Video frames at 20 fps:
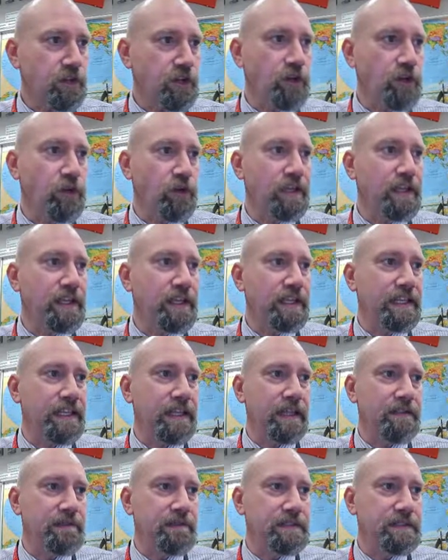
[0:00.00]
So you're trying to get
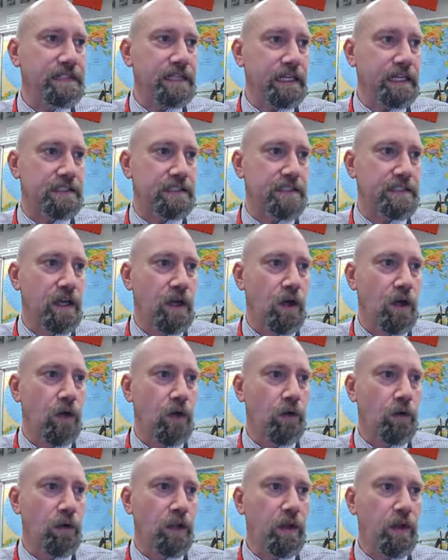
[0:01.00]
to level six,
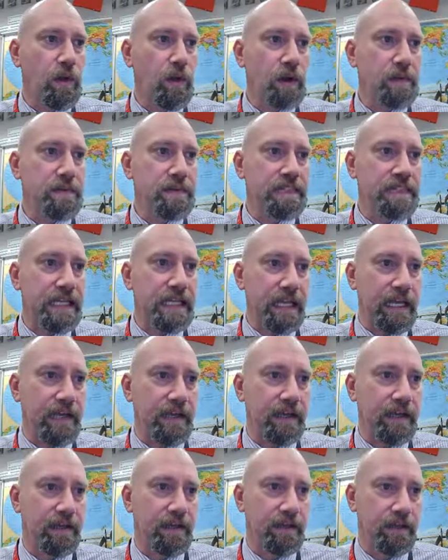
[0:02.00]
only one
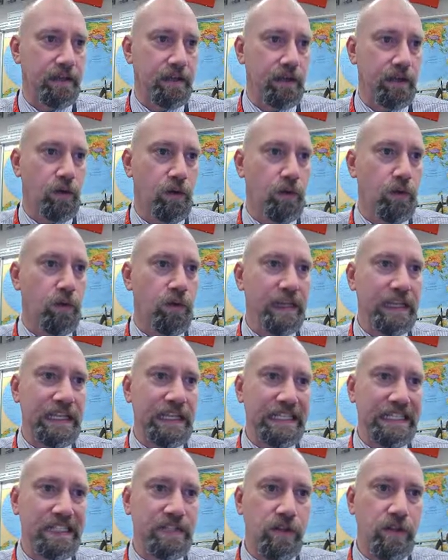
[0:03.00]
mistake with at
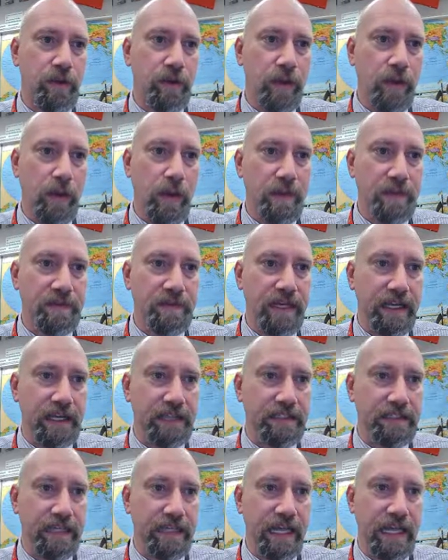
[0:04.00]
least three
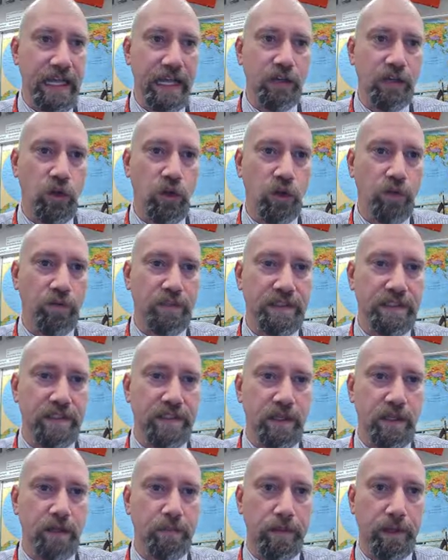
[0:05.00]
websites and two
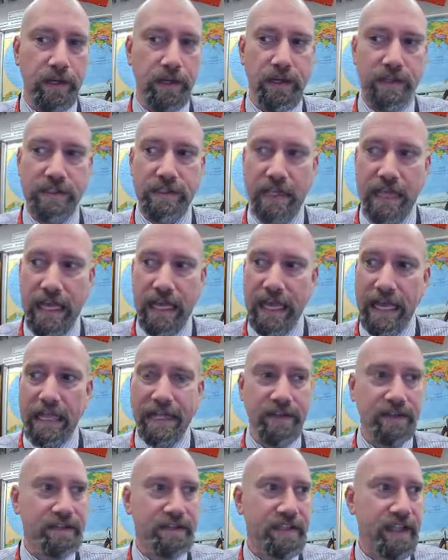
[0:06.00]
physical books.
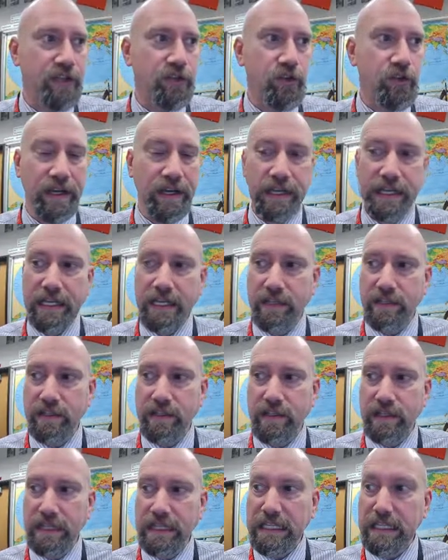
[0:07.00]
Now, say you're trying to get
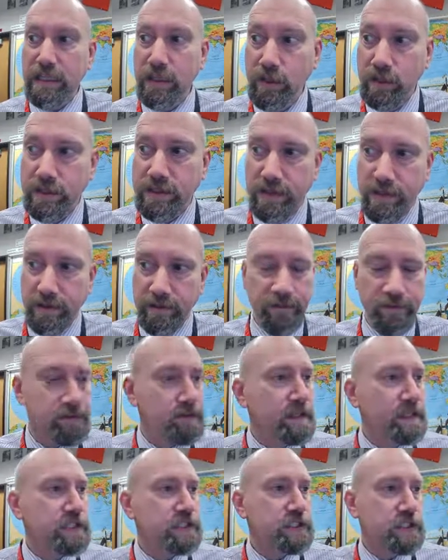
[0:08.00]
to the
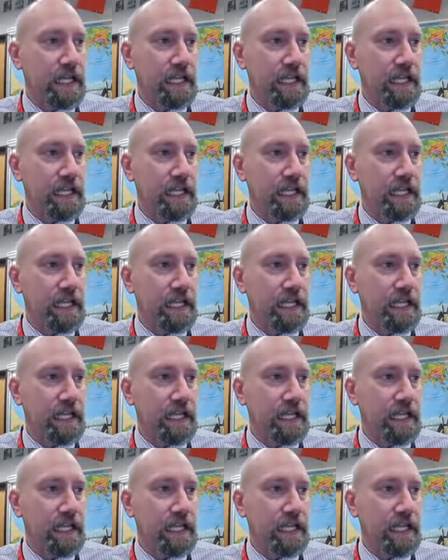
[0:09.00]
elusive,